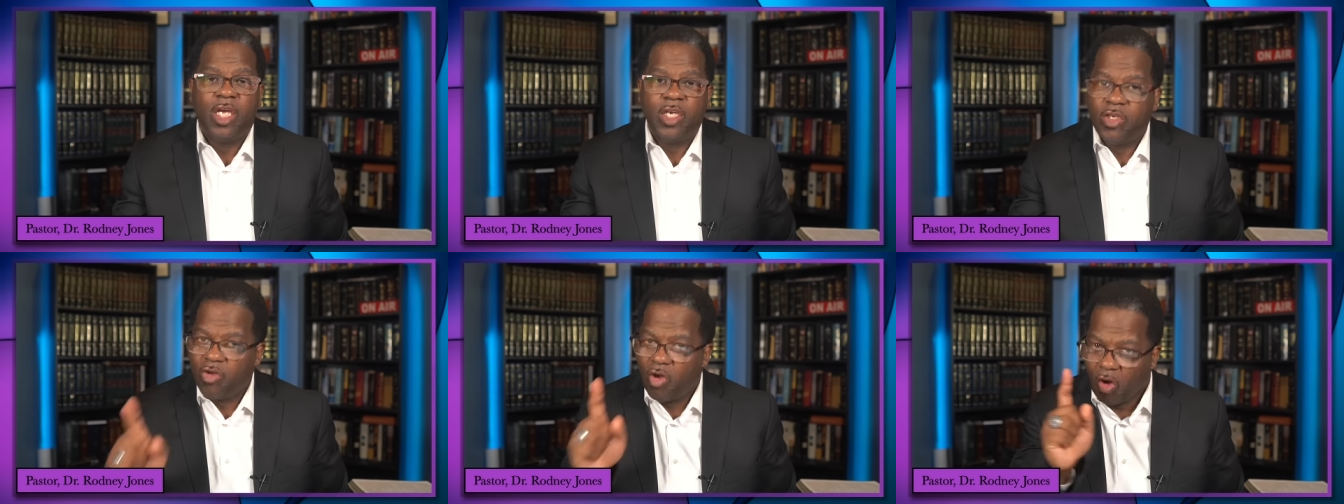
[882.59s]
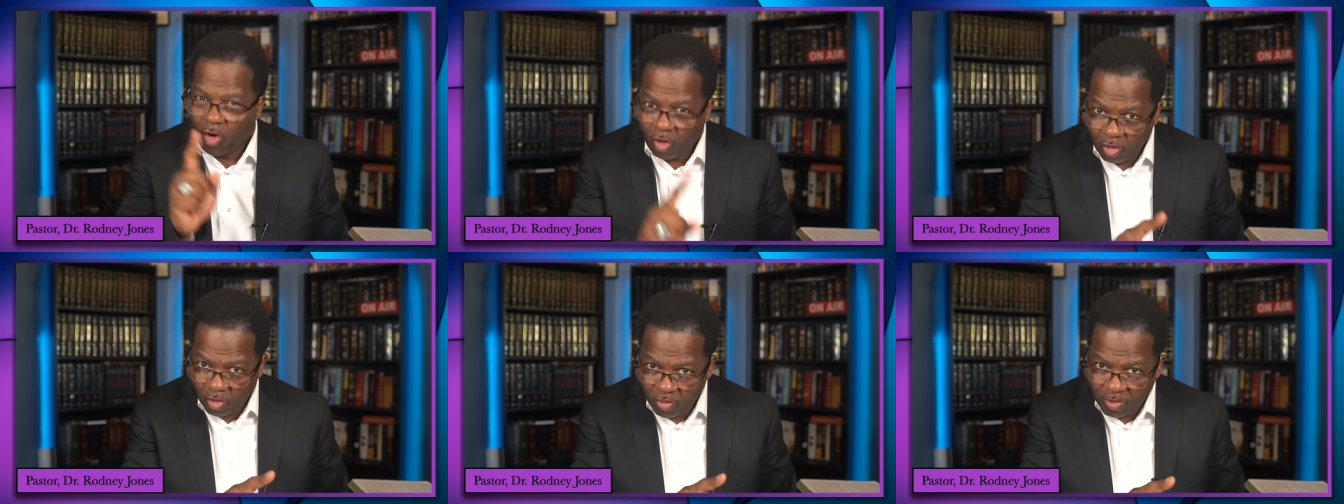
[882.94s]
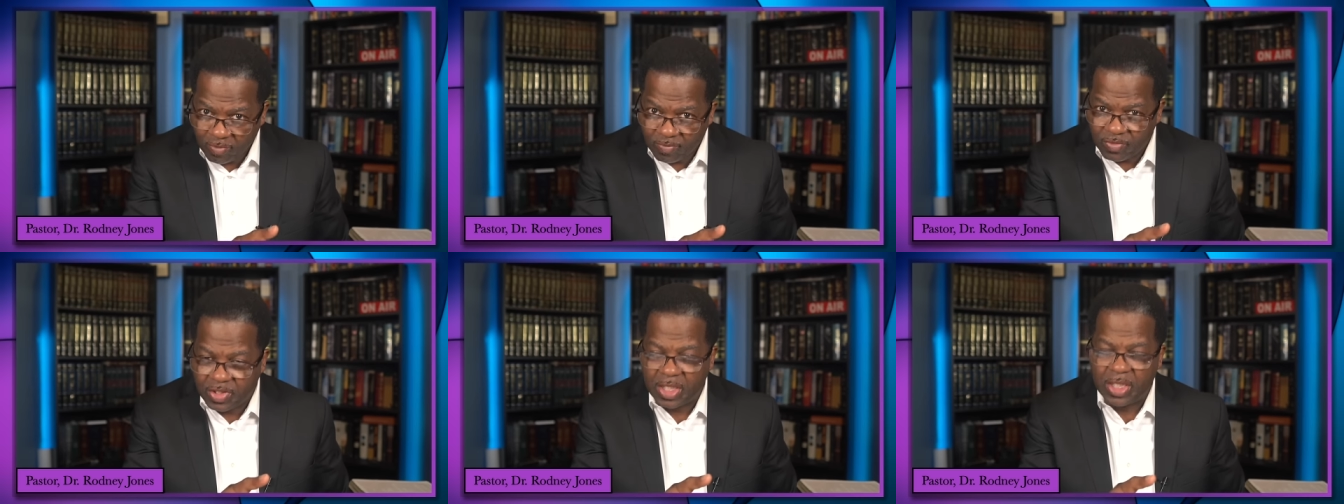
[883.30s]
He
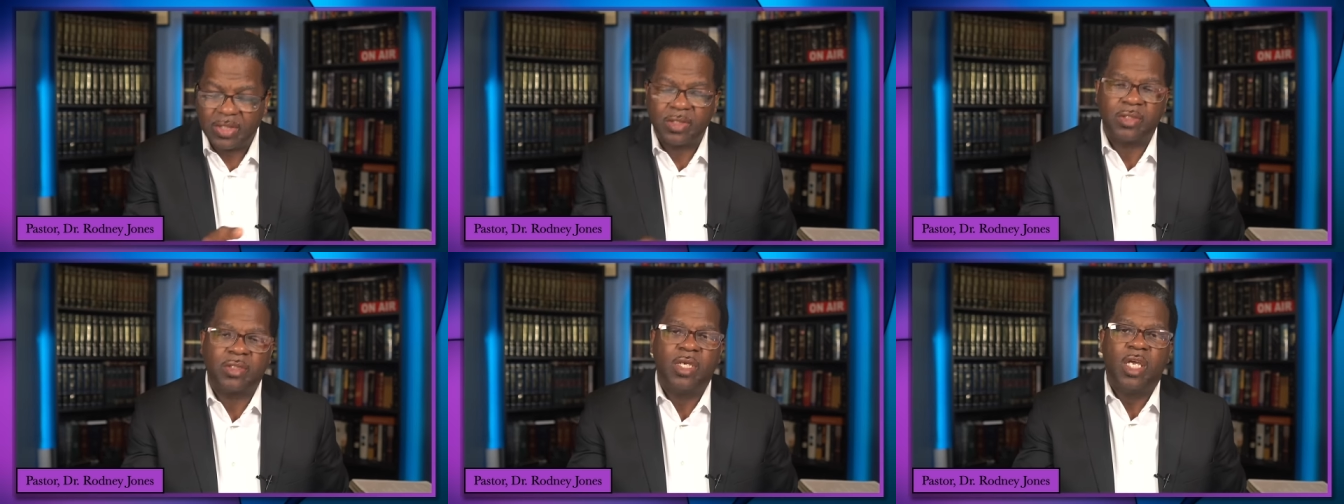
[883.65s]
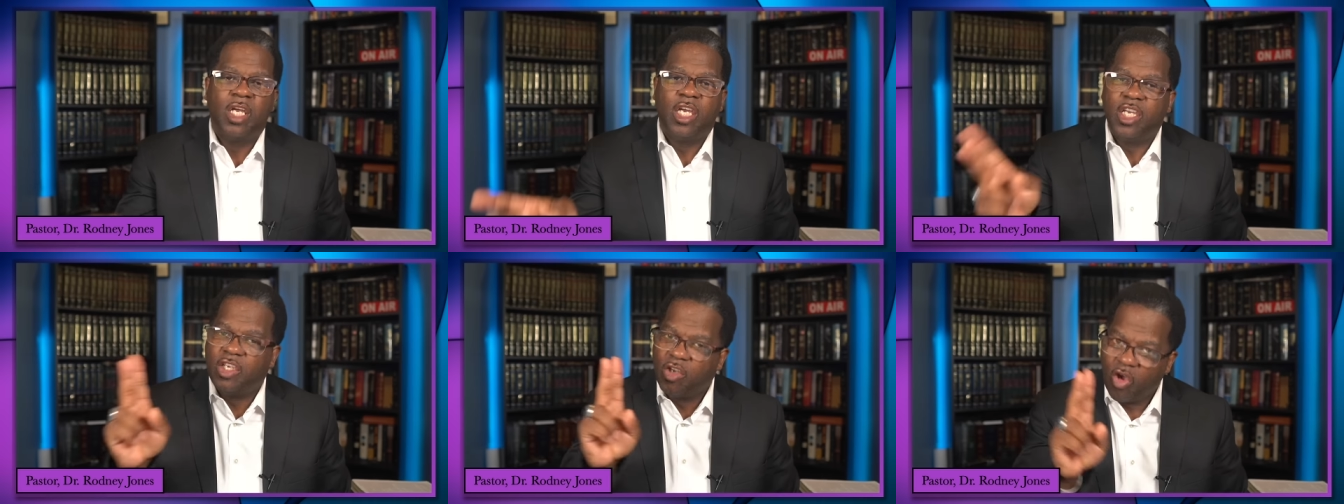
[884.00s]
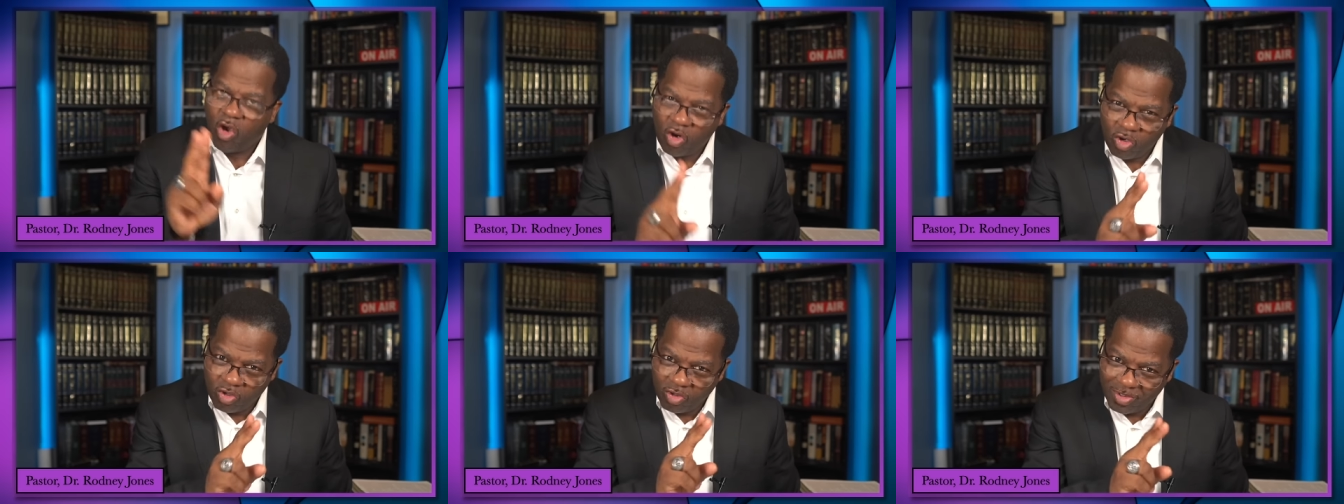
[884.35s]
heard of Jesus. He
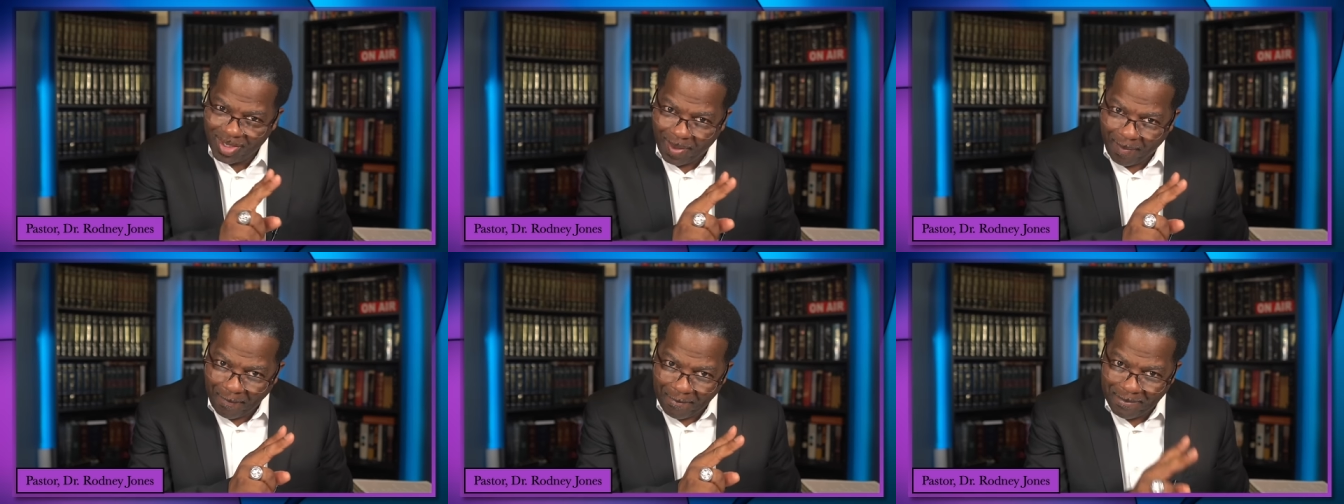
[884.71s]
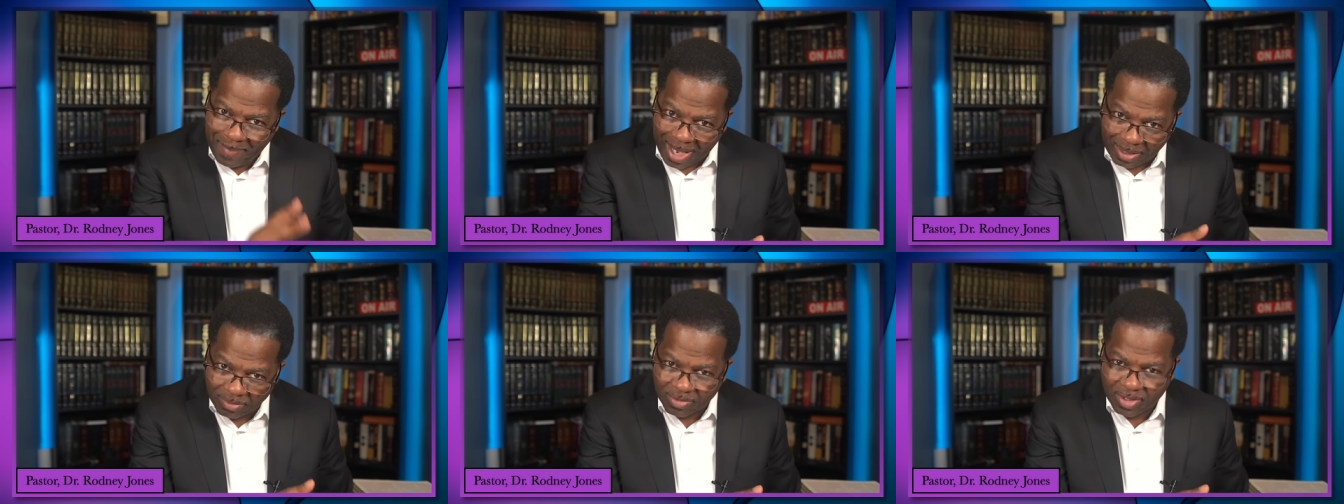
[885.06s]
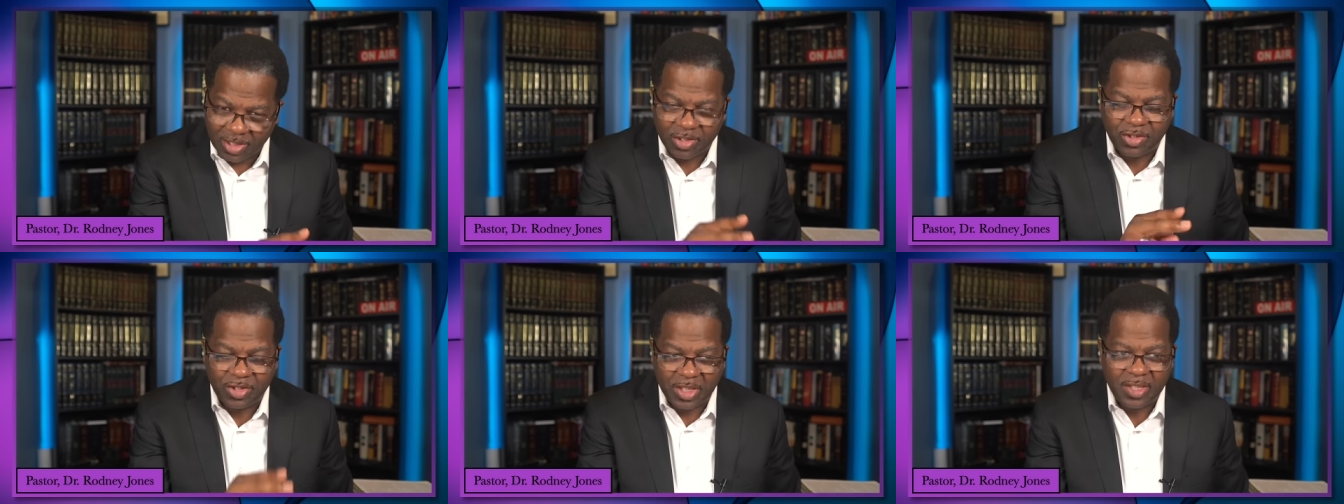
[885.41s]
heard
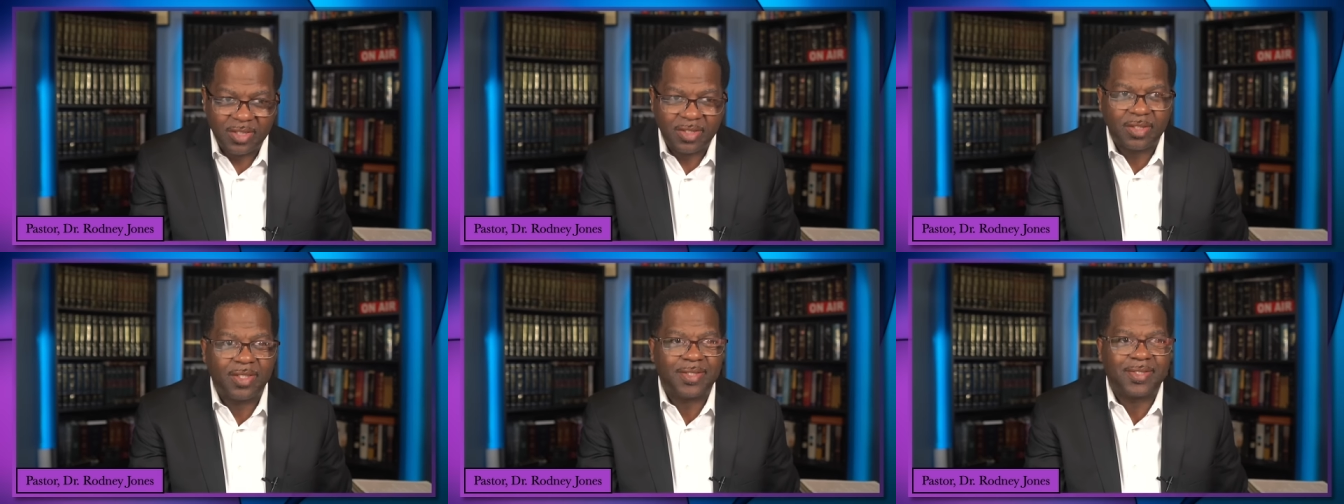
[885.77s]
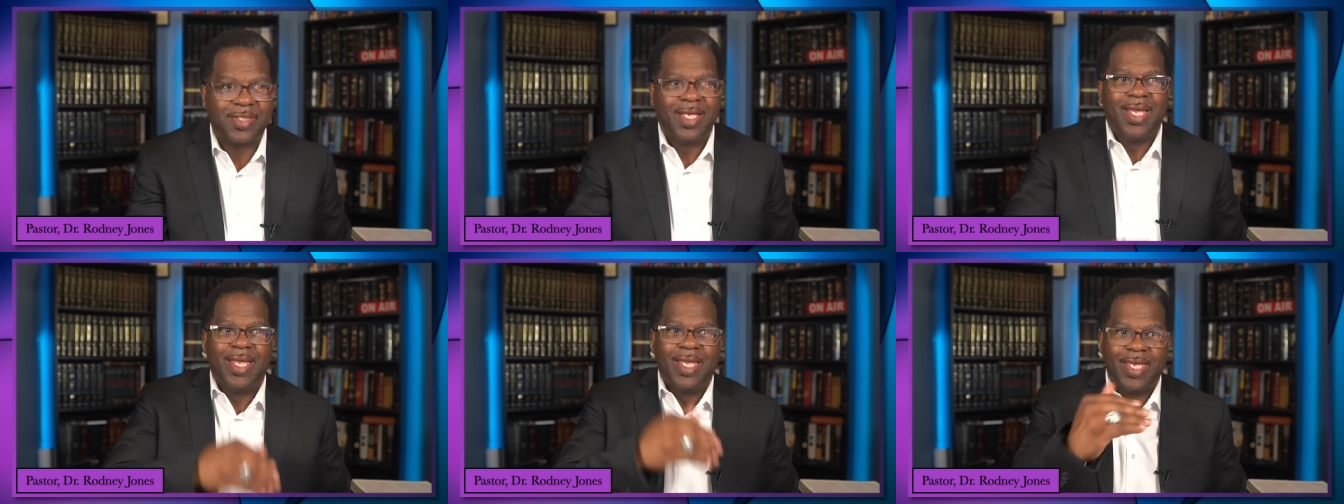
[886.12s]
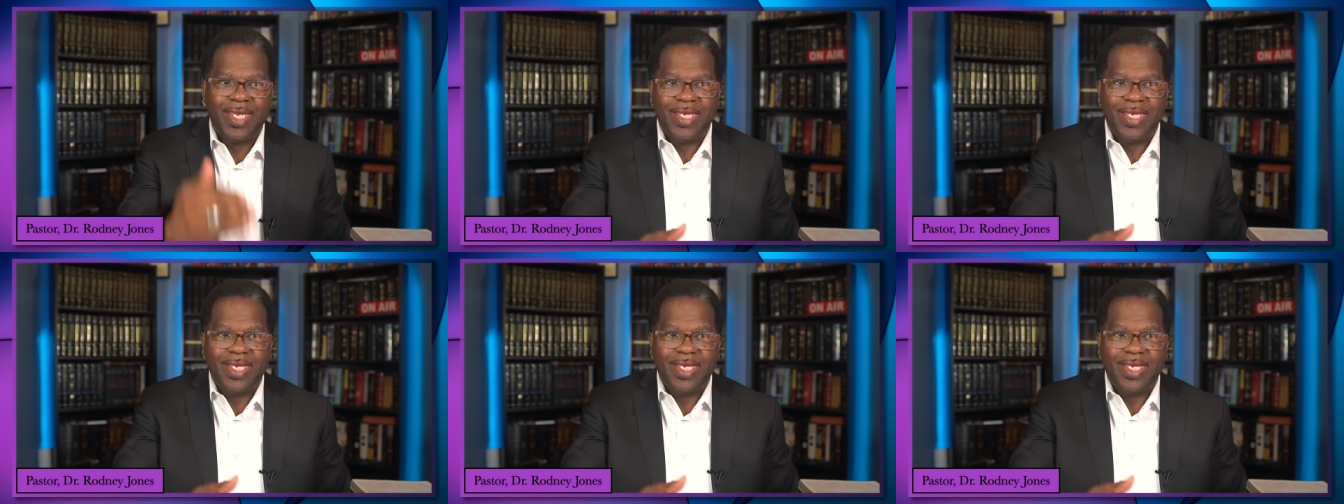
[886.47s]
about Jesus.